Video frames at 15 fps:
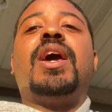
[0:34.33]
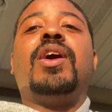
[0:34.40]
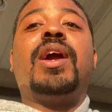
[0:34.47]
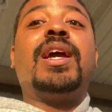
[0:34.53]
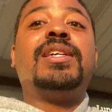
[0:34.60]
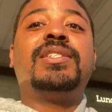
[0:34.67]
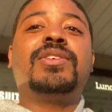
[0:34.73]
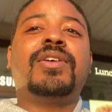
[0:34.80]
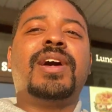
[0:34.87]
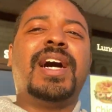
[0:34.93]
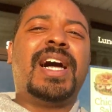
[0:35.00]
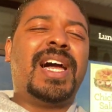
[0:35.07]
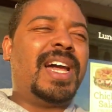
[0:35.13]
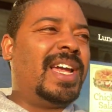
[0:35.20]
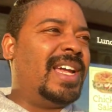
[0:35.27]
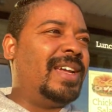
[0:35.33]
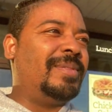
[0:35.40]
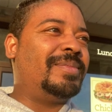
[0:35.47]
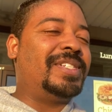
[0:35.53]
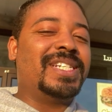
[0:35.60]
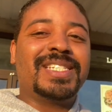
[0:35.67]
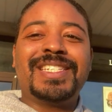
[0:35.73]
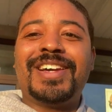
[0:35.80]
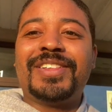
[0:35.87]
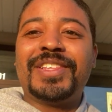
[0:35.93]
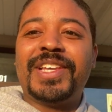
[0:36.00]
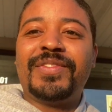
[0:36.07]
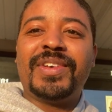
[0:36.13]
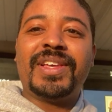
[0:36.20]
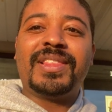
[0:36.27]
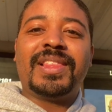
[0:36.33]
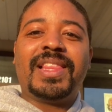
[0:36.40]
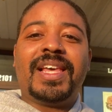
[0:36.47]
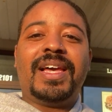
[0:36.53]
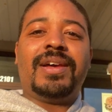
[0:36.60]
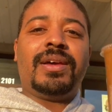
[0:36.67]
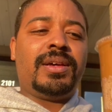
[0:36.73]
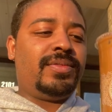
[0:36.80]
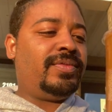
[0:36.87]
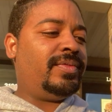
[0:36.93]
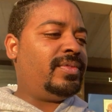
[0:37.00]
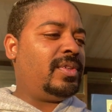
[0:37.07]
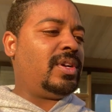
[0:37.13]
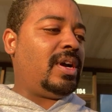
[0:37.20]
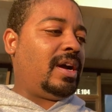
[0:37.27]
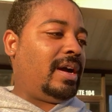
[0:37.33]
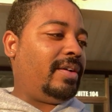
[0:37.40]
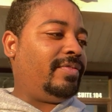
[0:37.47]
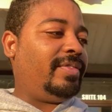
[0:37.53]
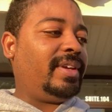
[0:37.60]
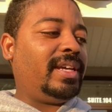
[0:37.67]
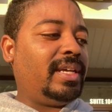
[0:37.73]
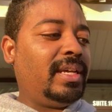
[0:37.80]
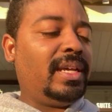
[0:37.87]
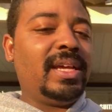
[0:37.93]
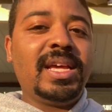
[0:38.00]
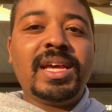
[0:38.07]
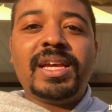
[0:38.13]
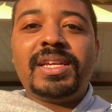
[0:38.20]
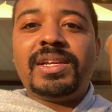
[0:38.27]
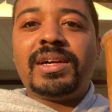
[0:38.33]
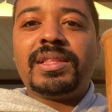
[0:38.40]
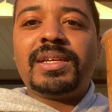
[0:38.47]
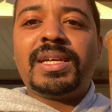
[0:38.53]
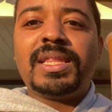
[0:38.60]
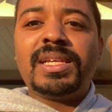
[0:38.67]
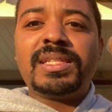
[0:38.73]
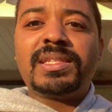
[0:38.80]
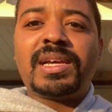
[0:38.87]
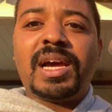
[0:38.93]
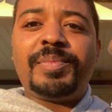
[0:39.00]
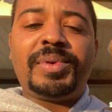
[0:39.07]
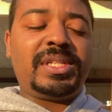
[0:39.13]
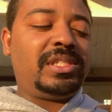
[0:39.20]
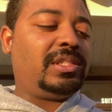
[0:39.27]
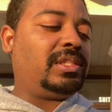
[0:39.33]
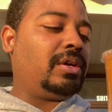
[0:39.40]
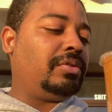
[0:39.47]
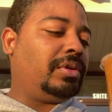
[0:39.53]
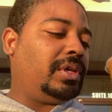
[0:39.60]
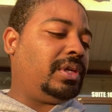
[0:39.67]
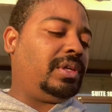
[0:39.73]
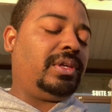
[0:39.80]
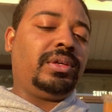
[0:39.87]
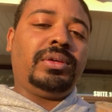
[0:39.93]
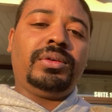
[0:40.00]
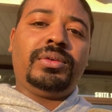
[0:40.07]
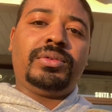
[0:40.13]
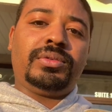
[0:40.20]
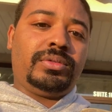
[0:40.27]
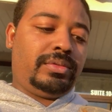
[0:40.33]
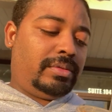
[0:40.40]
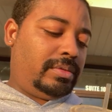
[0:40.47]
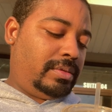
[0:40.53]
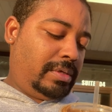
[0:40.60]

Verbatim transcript: Okay, so I am just now leaving Love Coffee. Y'all, look at this cup. It's so cute.